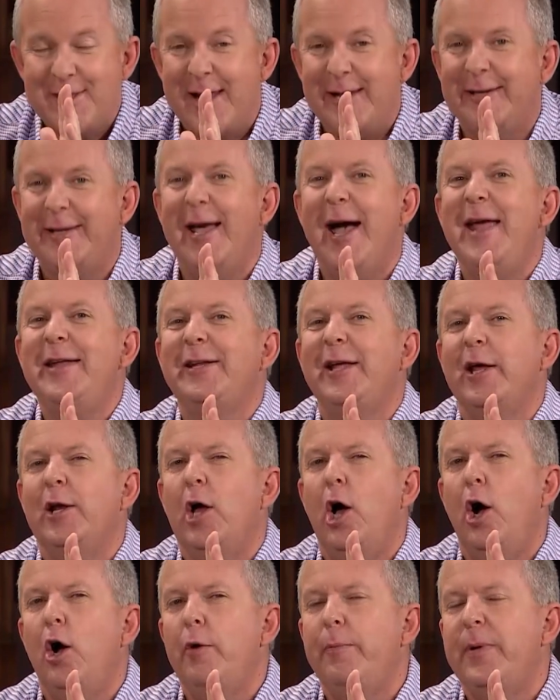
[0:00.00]
that gate going
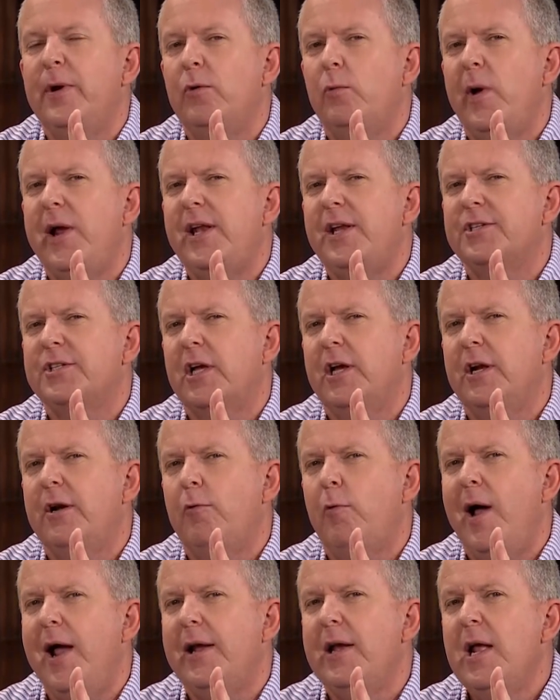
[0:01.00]
to open? When is it going to
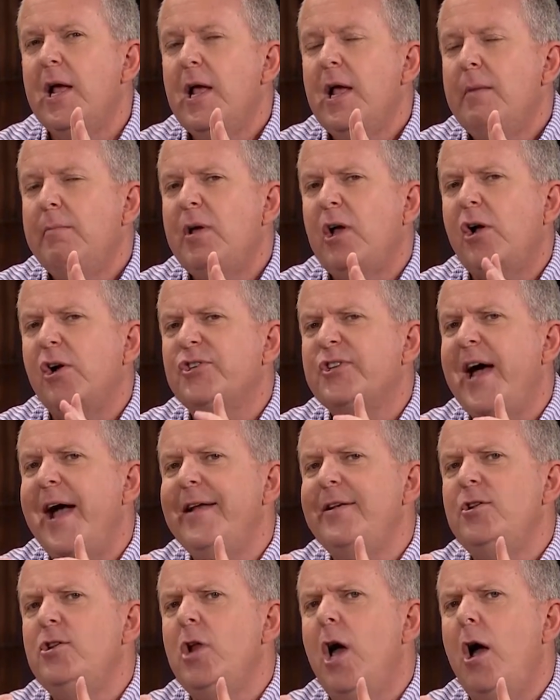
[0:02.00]
run? Because
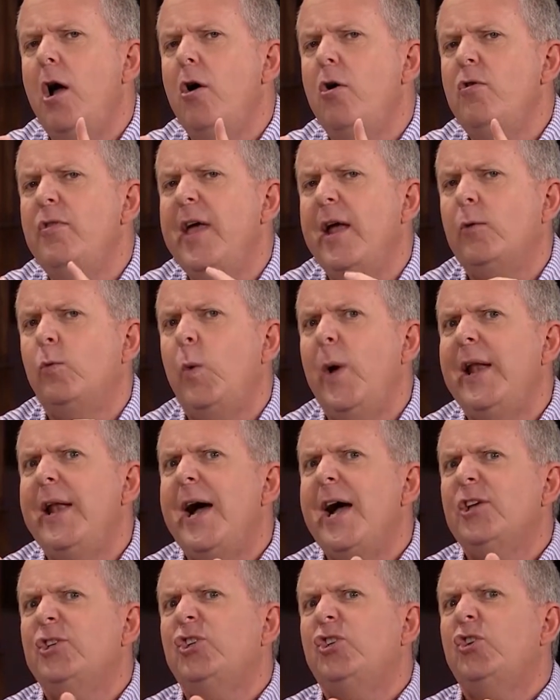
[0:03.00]
I know that when
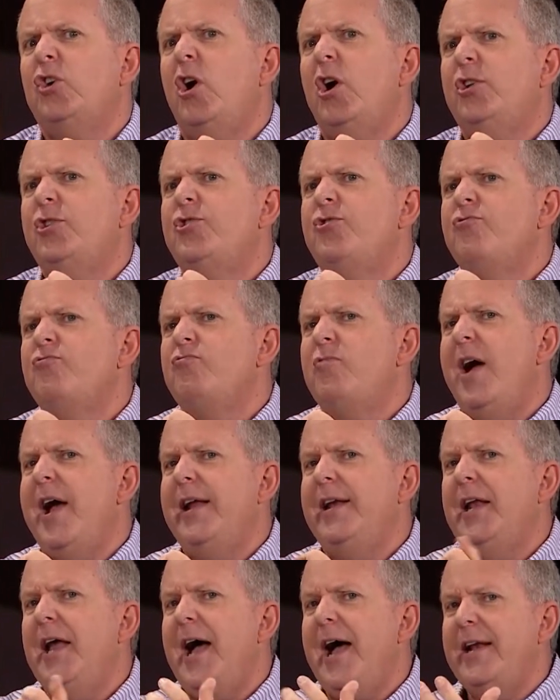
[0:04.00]
I start to
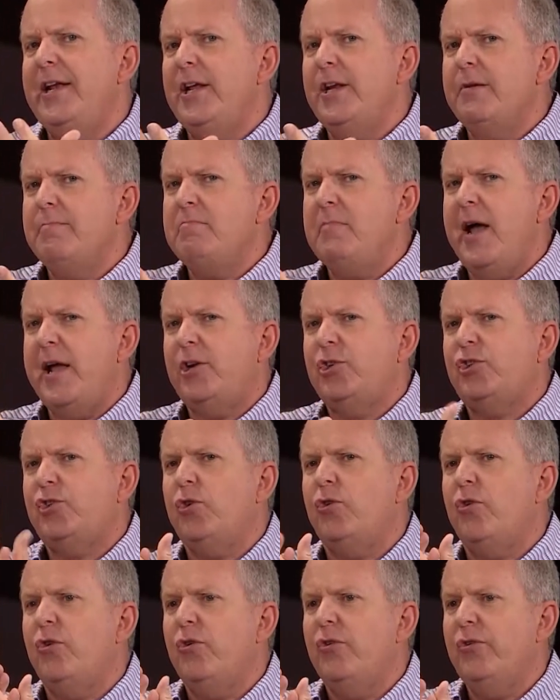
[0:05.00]
run, I need to make
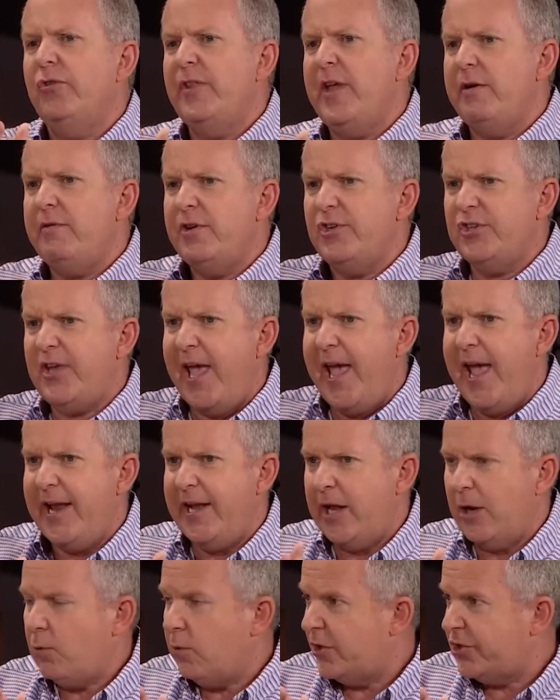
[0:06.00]
sure there is
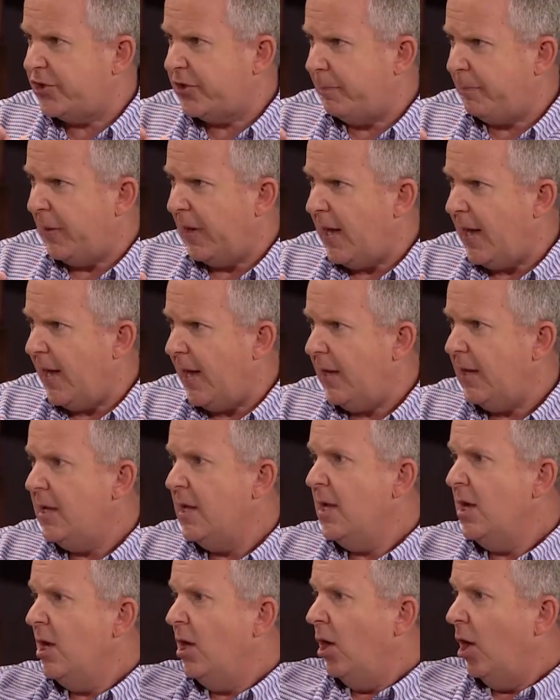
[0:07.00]
adequate supply
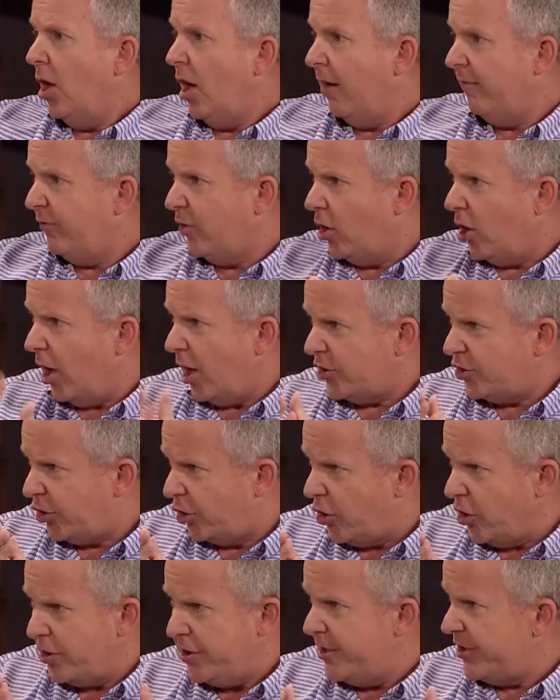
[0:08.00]
of God's
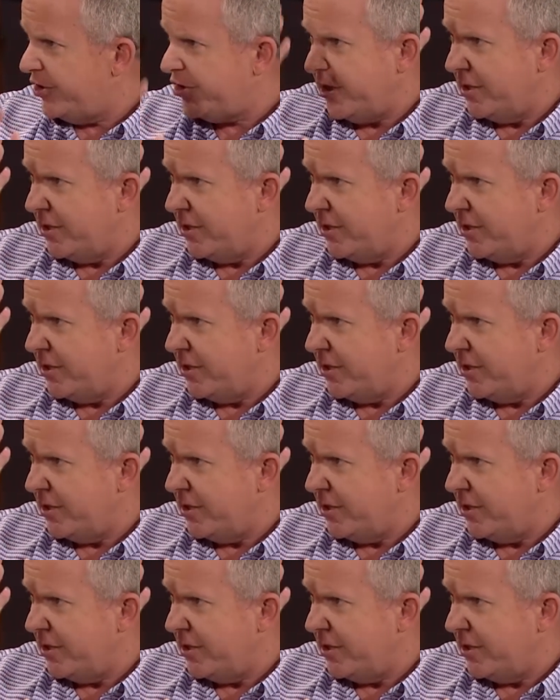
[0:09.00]
goodness